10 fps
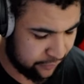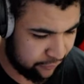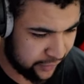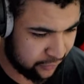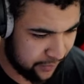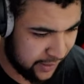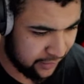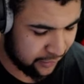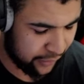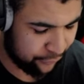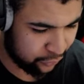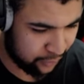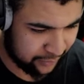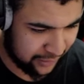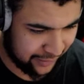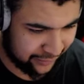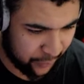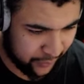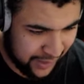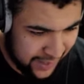WrestleMania thirty-four superstar. Let's see what
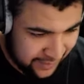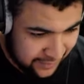we get.